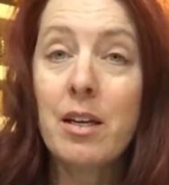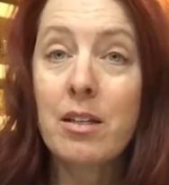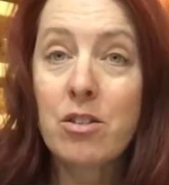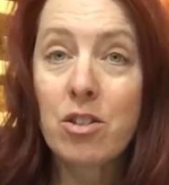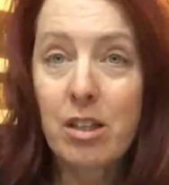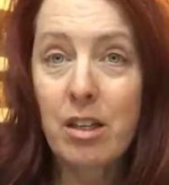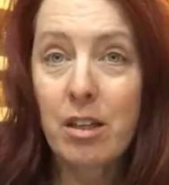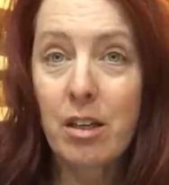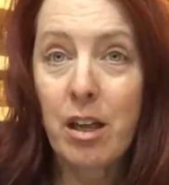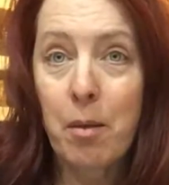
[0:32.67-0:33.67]
is to
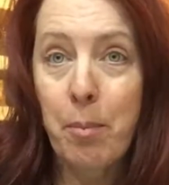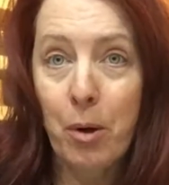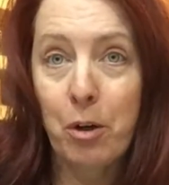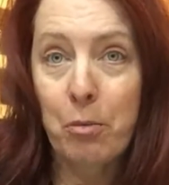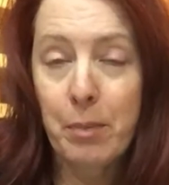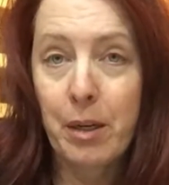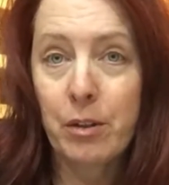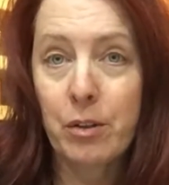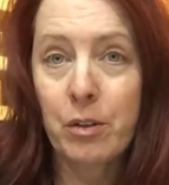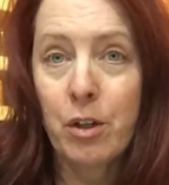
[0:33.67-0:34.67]
get a park
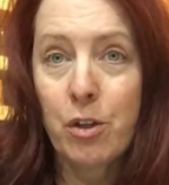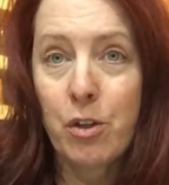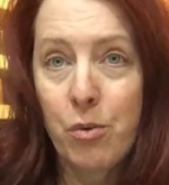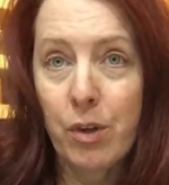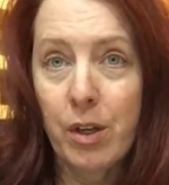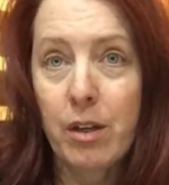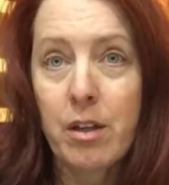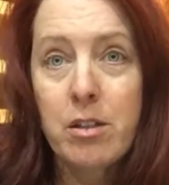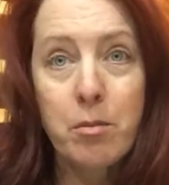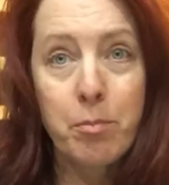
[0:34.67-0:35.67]
model unit
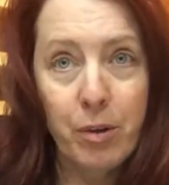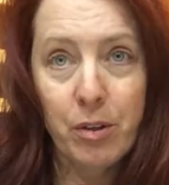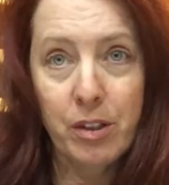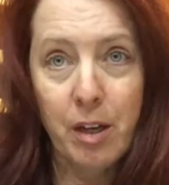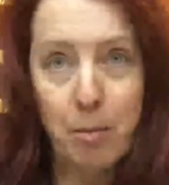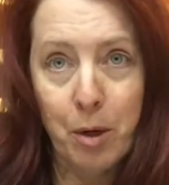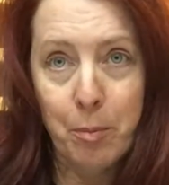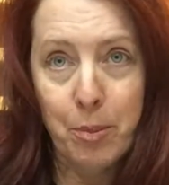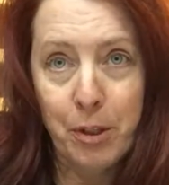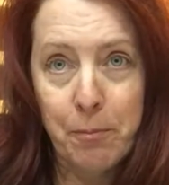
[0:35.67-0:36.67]
to put on that
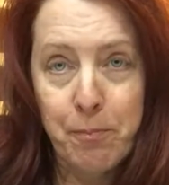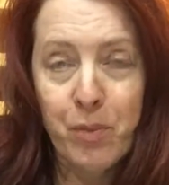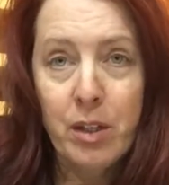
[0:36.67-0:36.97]
property.